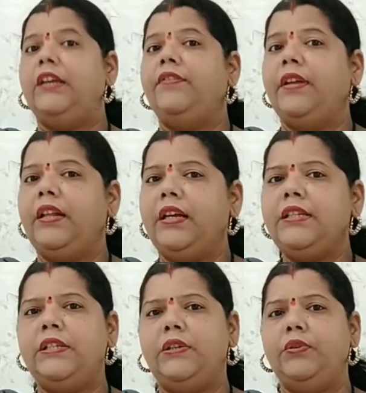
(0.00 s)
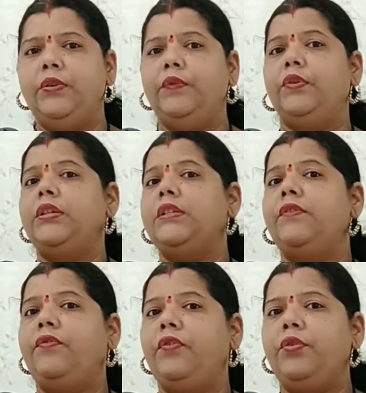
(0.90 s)
If I'll ask you, what is
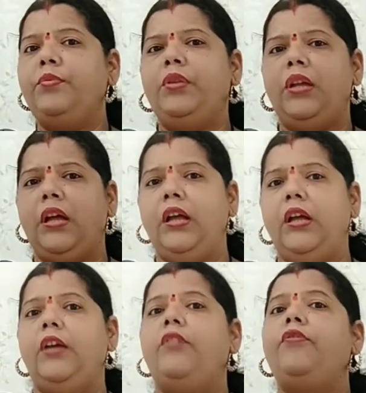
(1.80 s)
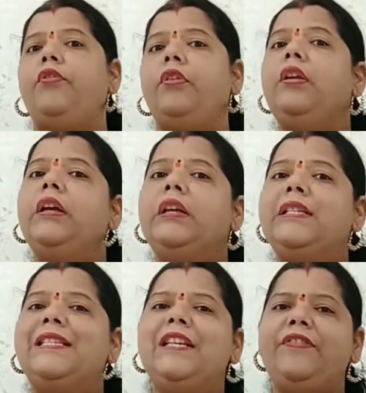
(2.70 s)
the formula for
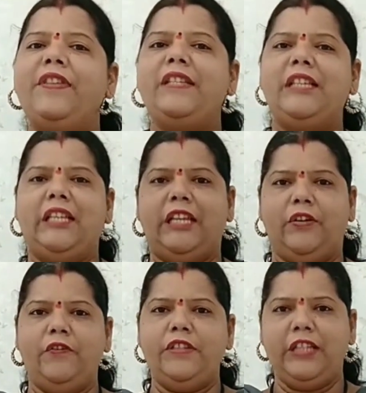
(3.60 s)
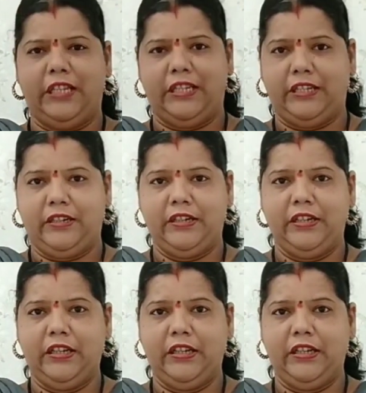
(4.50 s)
surface area of cylinder?